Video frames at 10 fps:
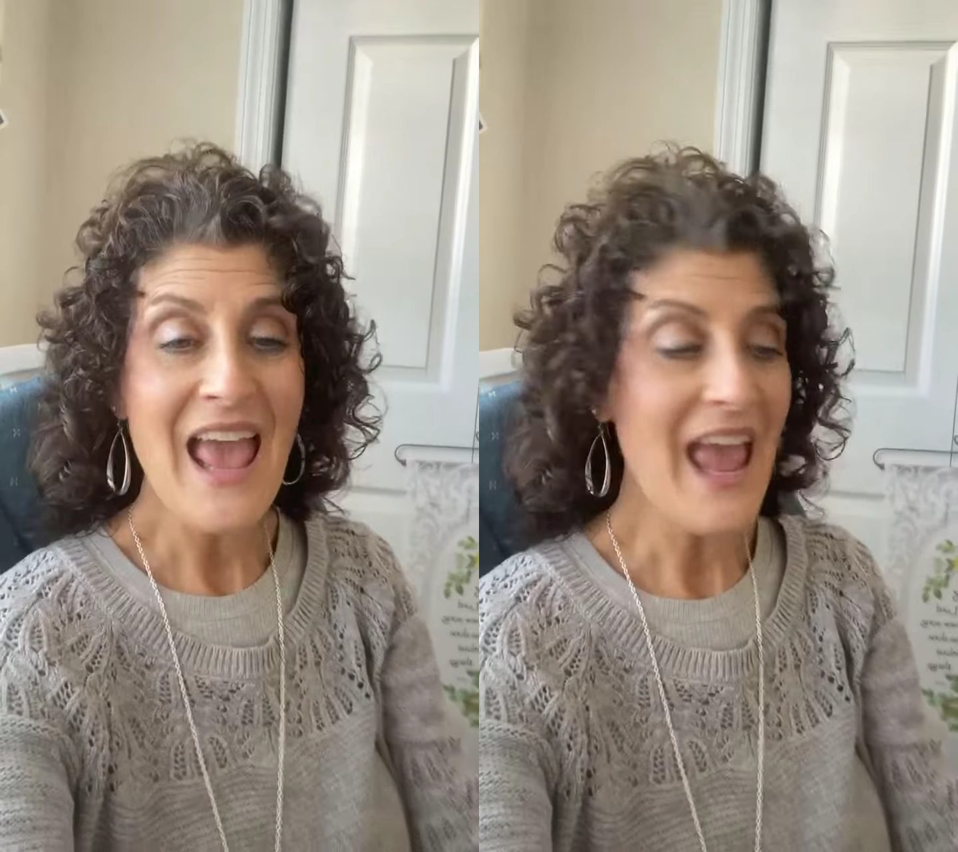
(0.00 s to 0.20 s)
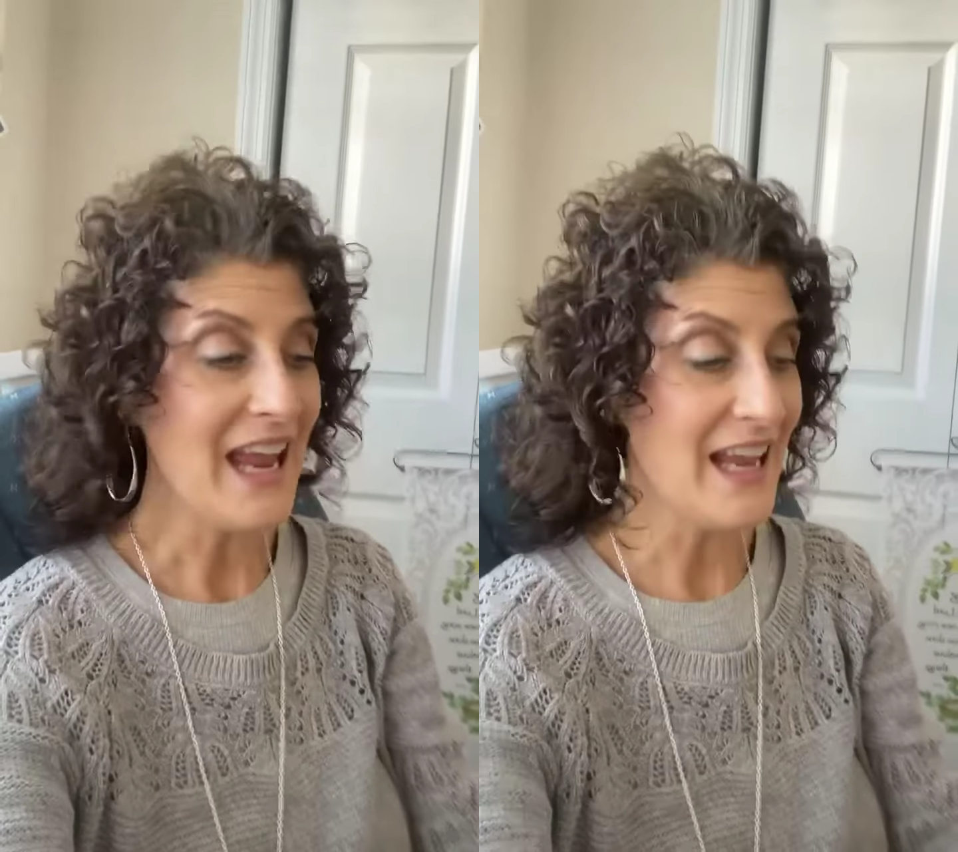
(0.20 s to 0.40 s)

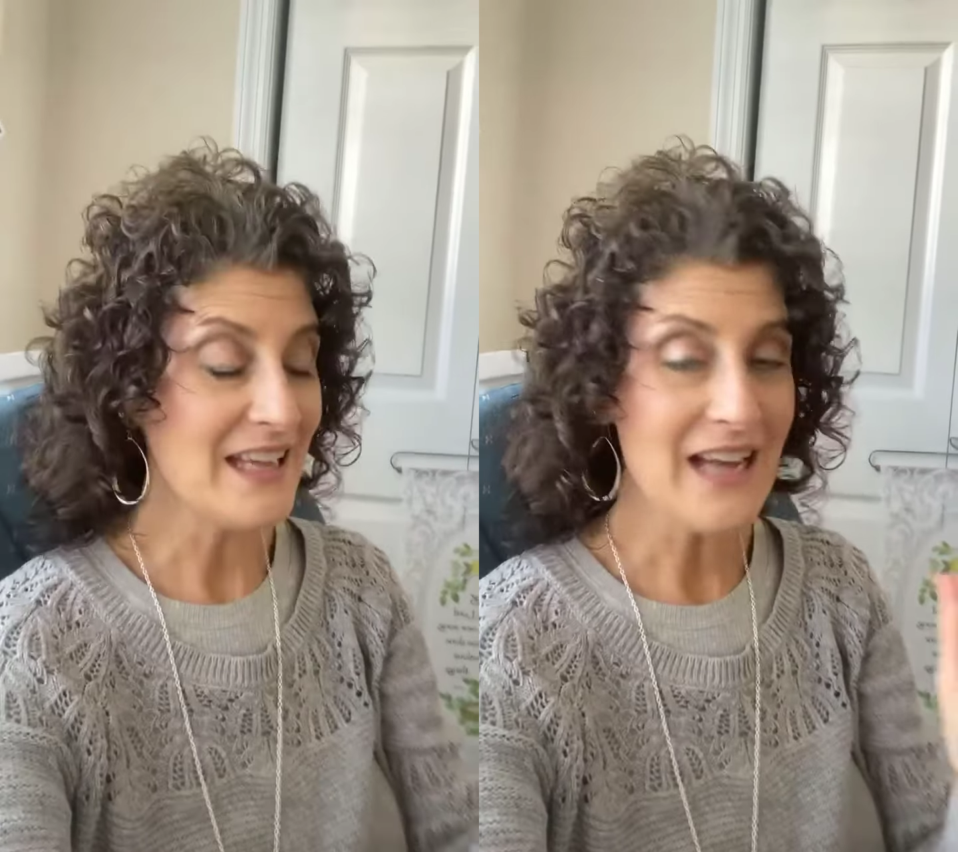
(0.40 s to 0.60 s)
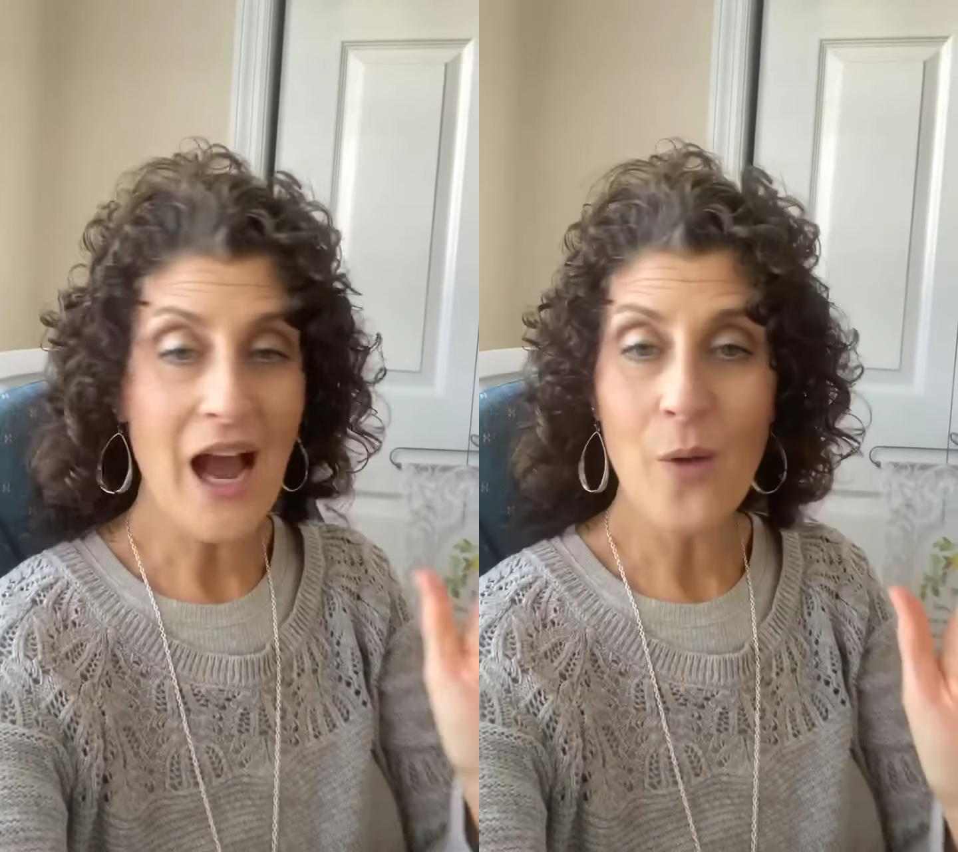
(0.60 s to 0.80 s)

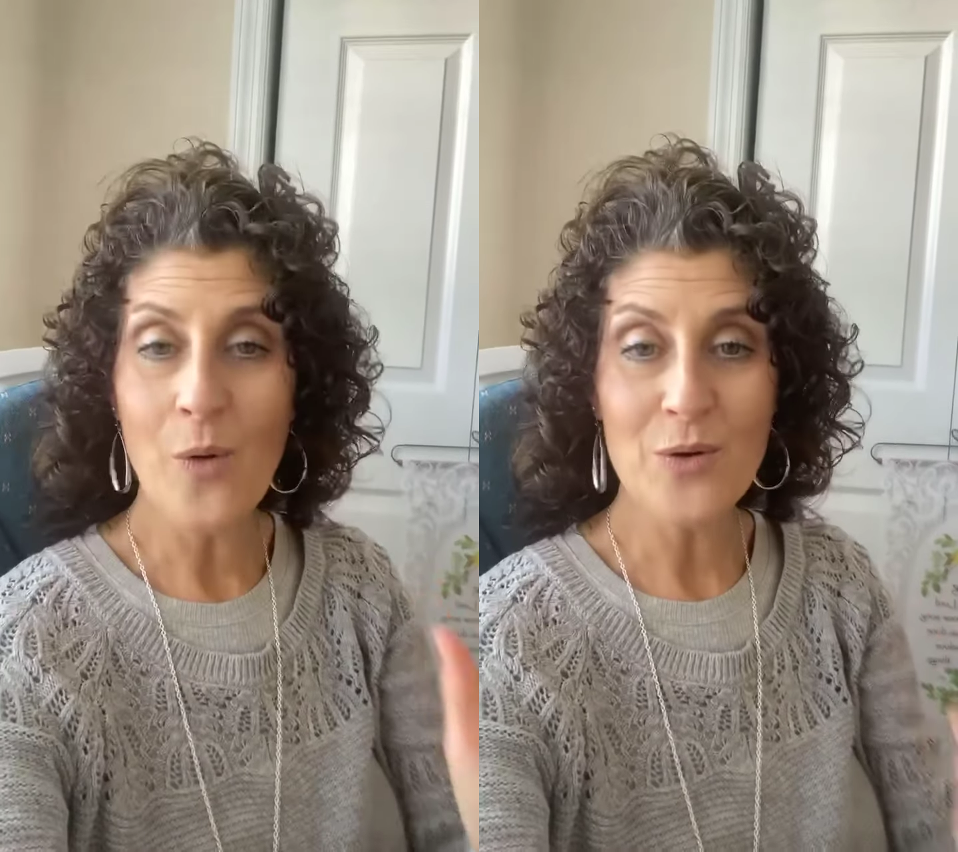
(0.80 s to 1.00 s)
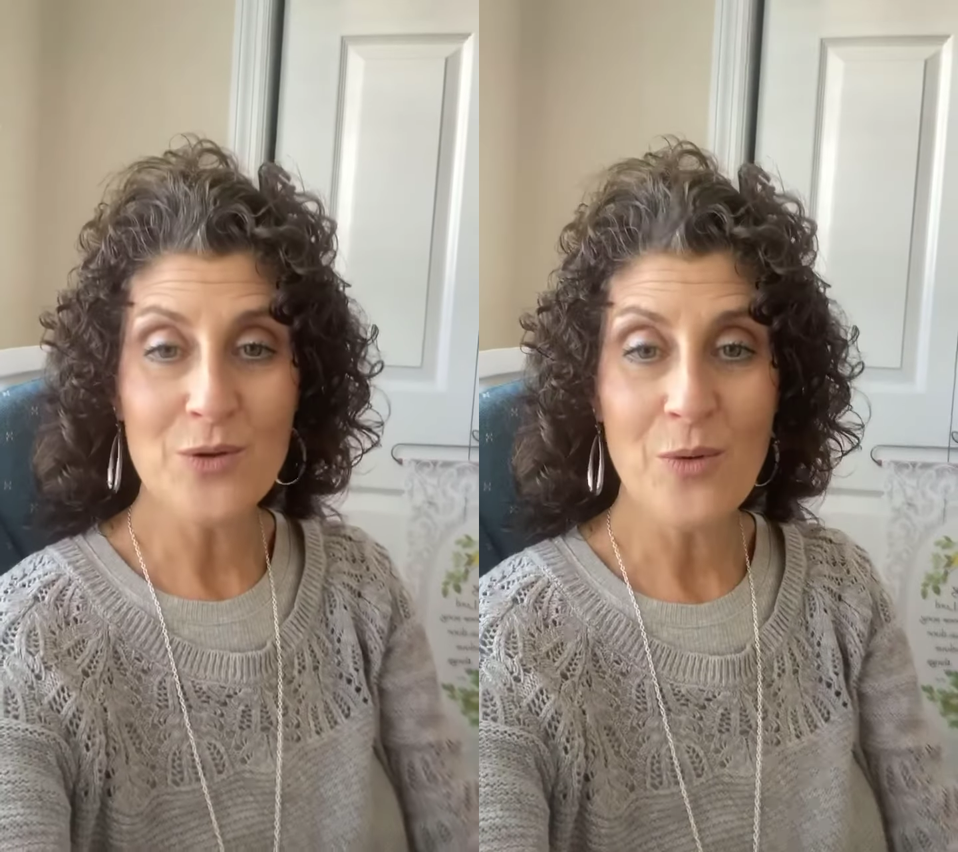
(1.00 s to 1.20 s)
And I
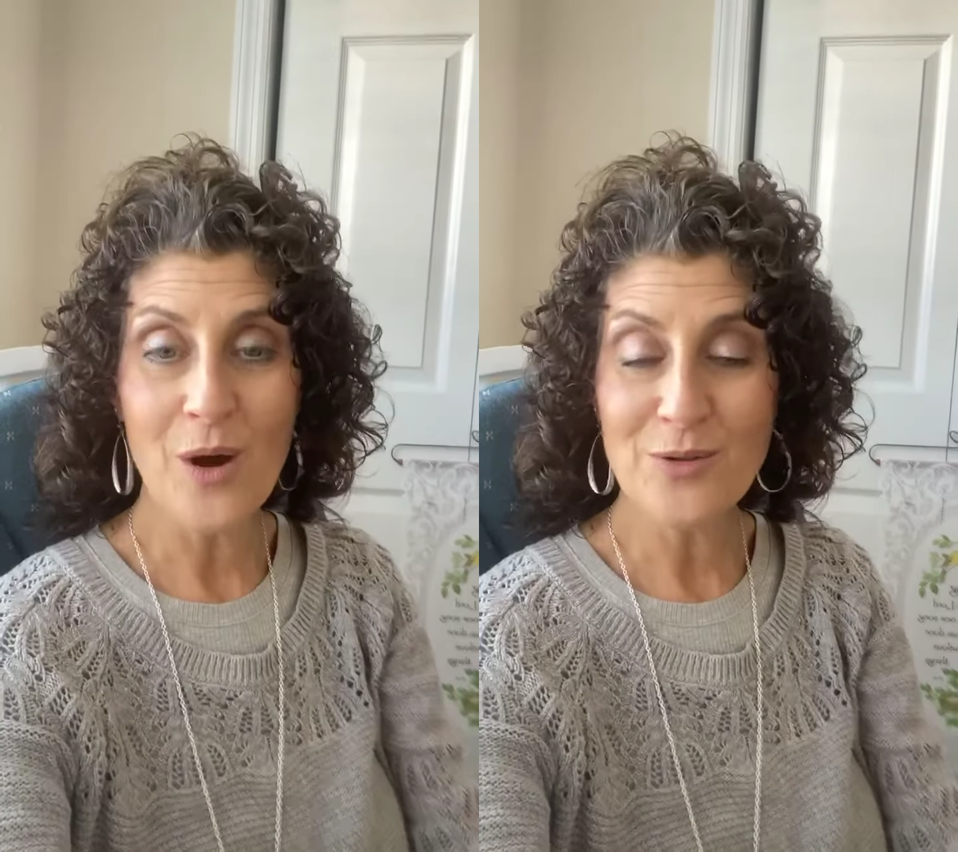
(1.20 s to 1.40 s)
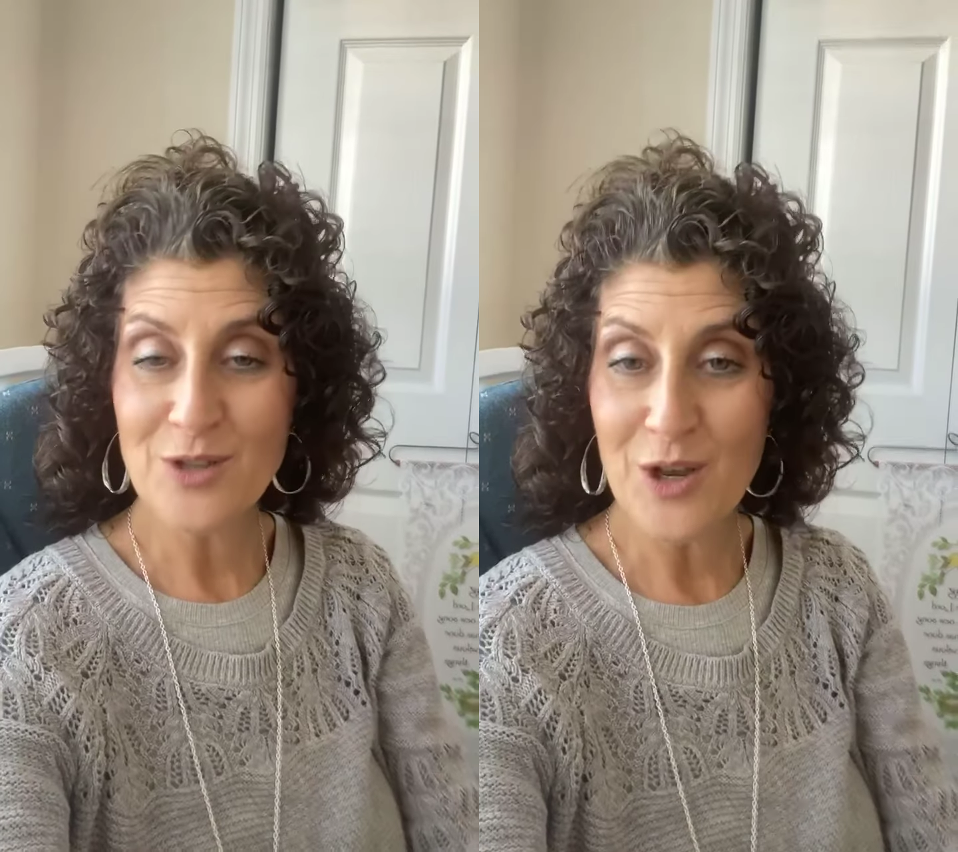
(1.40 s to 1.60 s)
want you
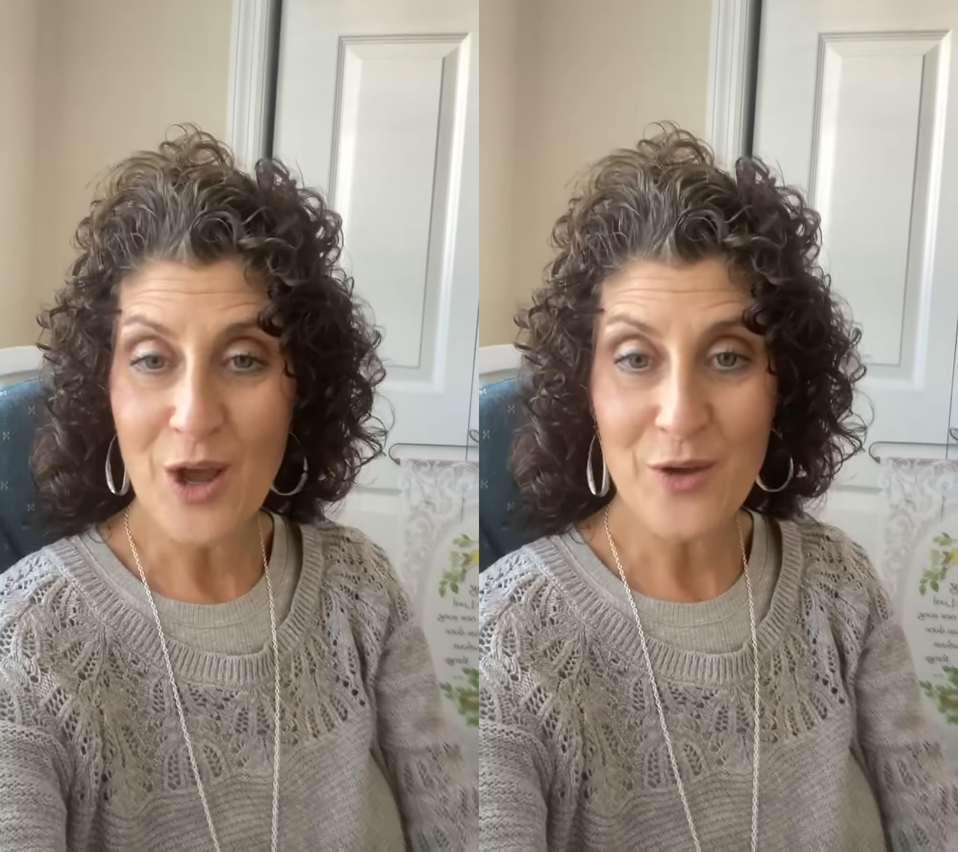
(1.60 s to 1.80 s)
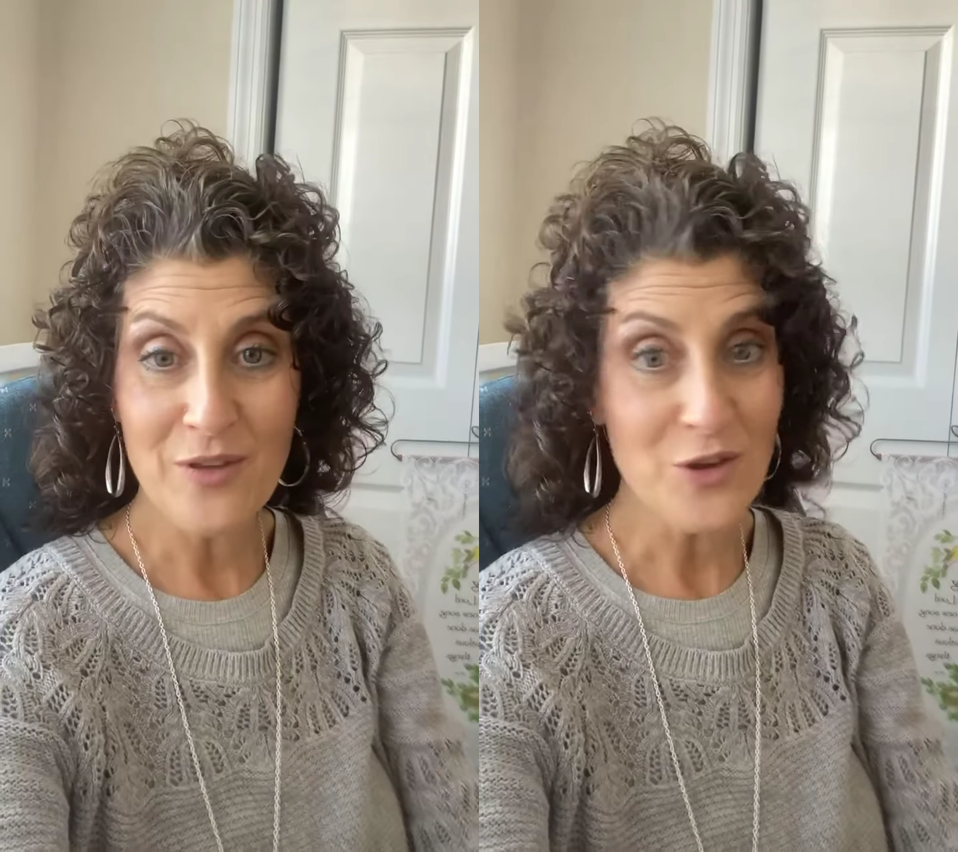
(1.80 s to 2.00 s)
all to know that